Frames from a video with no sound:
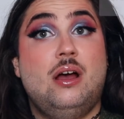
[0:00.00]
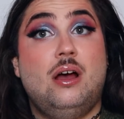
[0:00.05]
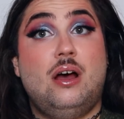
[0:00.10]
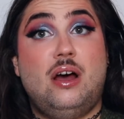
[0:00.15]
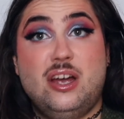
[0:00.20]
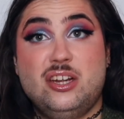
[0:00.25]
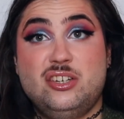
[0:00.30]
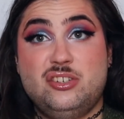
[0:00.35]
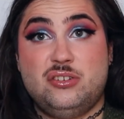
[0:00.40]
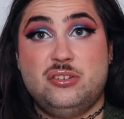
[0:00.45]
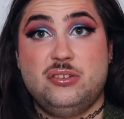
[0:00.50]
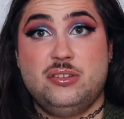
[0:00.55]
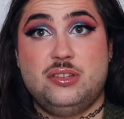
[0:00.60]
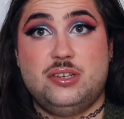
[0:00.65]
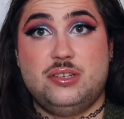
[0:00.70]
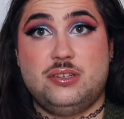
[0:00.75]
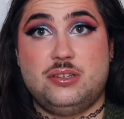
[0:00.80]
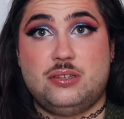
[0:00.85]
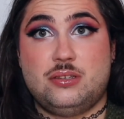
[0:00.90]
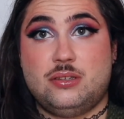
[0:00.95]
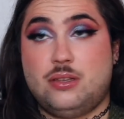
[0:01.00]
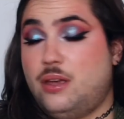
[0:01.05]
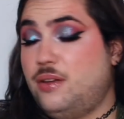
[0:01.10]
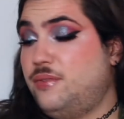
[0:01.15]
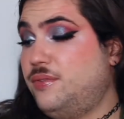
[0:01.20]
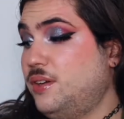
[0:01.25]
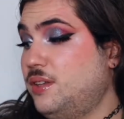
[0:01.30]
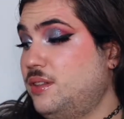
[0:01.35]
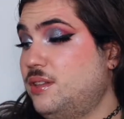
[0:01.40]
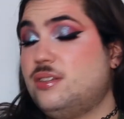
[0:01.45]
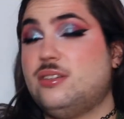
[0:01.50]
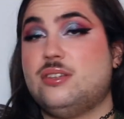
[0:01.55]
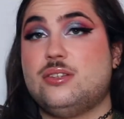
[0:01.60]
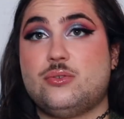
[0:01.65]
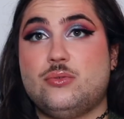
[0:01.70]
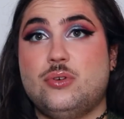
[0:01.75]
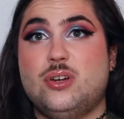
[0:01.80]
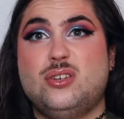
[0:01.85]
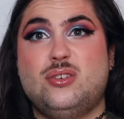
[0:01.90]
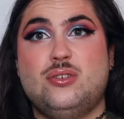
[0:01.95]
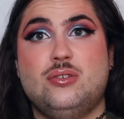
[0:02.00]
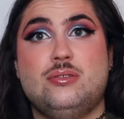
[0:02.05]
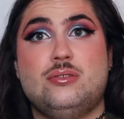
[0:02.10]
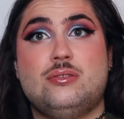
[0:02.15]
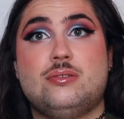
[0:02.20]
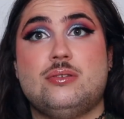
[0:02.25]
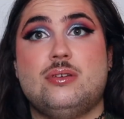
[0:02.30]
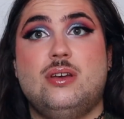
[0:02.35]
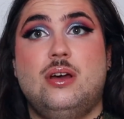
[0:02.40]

I enjoy this. I think this is quite good.